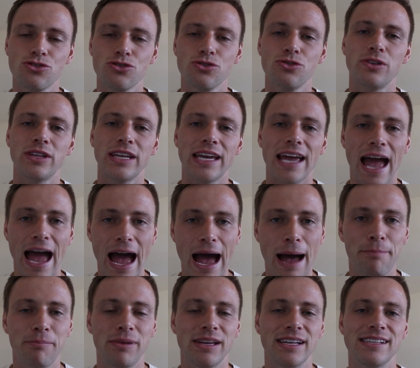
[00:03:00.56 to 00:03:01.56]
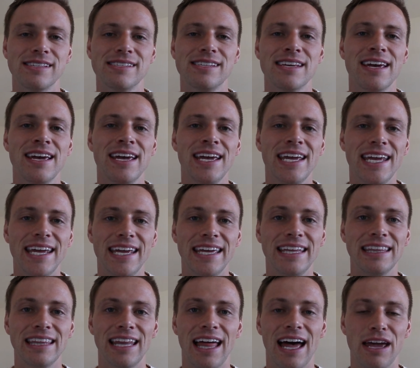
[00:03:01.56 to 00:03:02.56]
truly happens
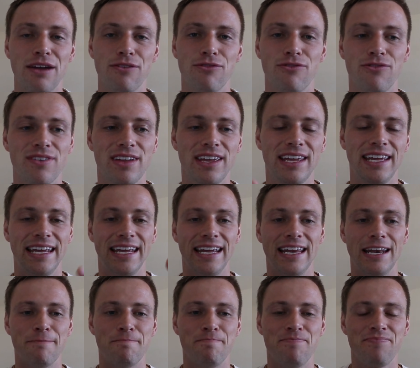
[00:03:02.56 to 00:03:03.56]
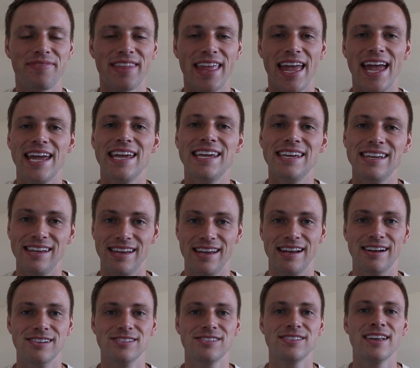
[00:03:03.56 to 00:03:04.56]
in life in eight
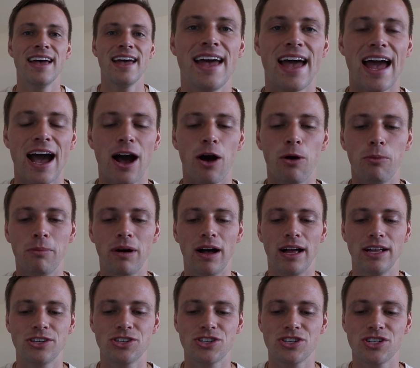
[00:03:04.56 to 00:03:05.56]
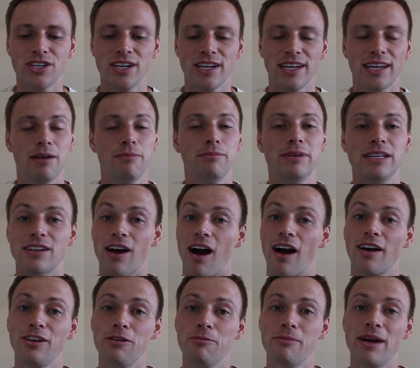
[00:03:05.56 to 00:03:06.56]
years, how much can be
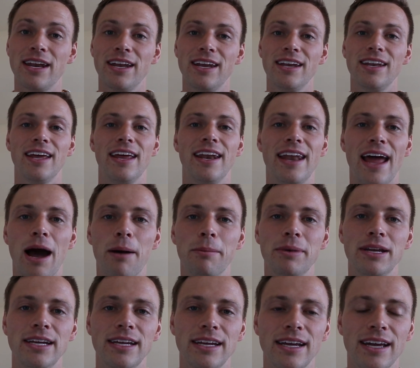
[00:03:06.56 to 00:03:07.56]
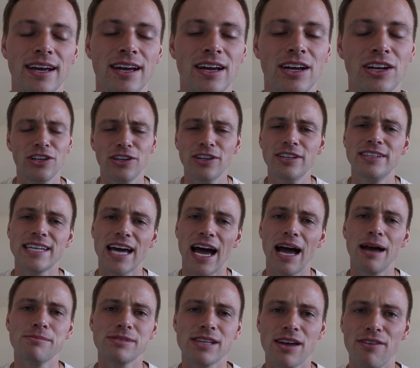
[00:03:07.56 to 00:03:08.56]
documented and how many good
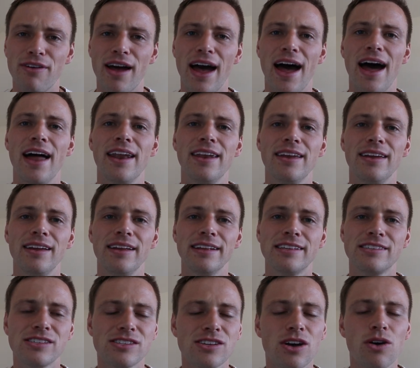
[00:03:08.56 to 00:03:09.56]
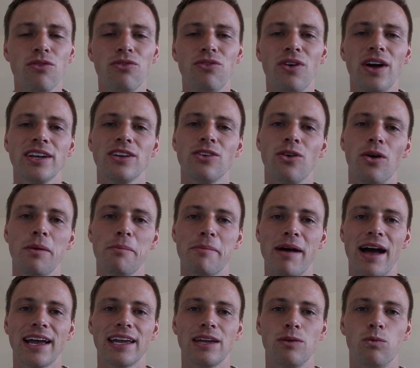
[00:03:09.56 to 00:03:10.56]
times I've had. It's so fun going
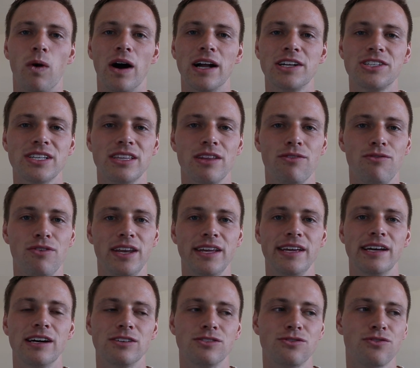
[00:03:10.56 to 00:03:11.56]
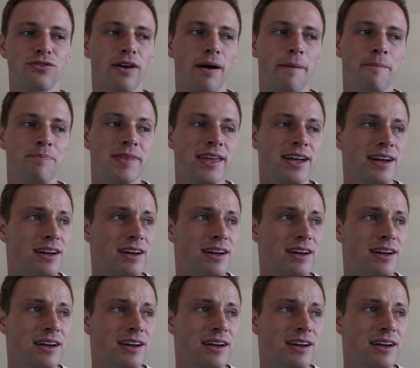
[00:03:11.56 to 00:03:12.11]
back and watching the videos from